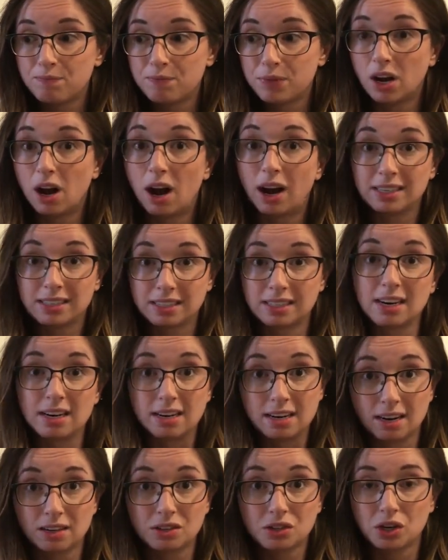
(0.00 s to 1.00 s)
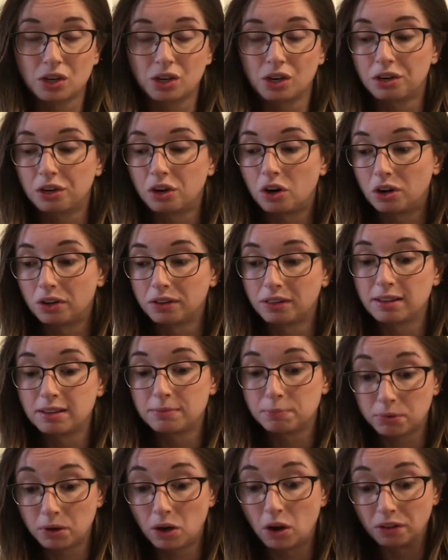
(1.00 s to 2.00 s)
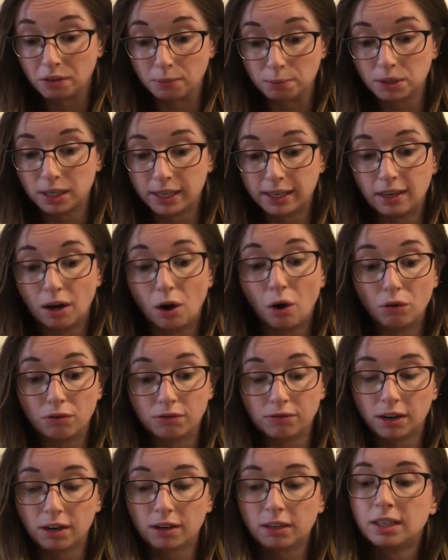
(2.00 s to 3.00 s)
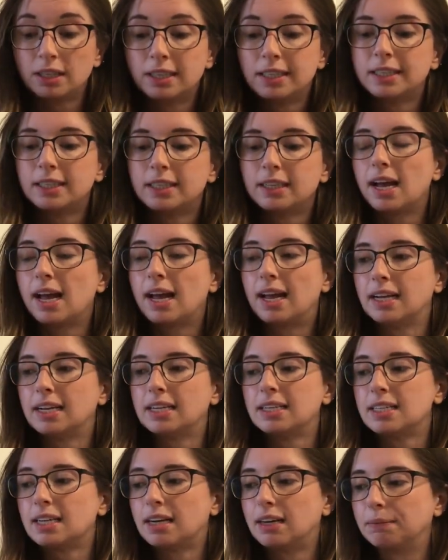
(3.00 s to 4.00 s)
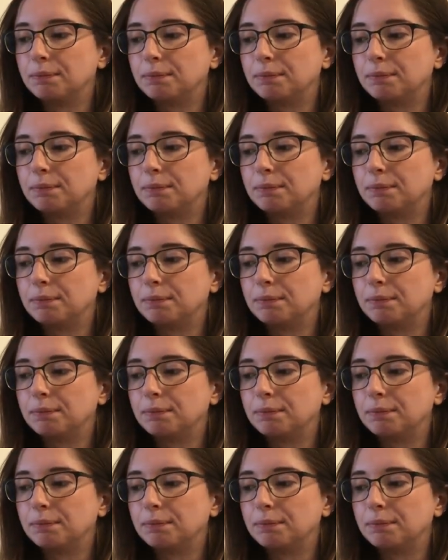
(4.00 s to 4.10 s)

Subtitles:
the guy sitting next to her on the plane over. And